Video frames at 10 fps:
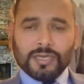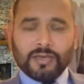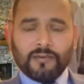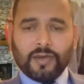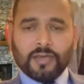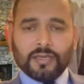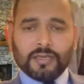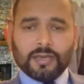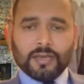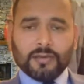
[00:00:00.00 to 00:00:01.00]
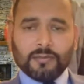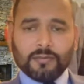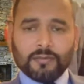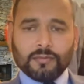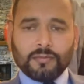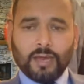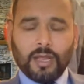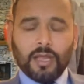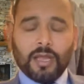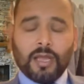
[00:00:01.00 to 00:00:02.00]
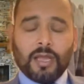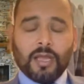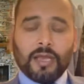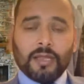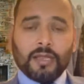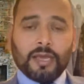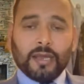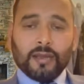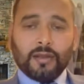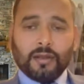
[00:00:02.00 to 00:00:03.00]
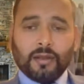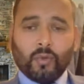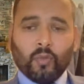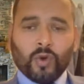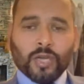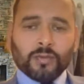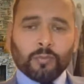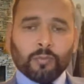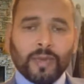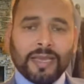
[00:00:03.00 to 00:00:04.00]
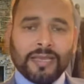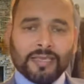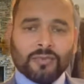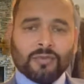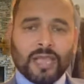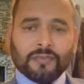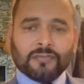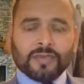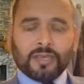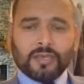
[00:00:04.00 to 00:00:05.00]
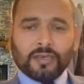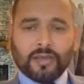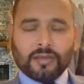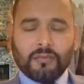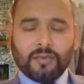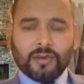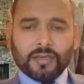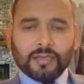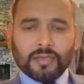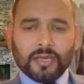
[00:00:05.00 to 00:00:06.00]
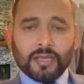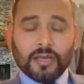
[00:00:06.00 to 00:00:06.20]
in Afghanistan, and then what made you left the Afghanistan,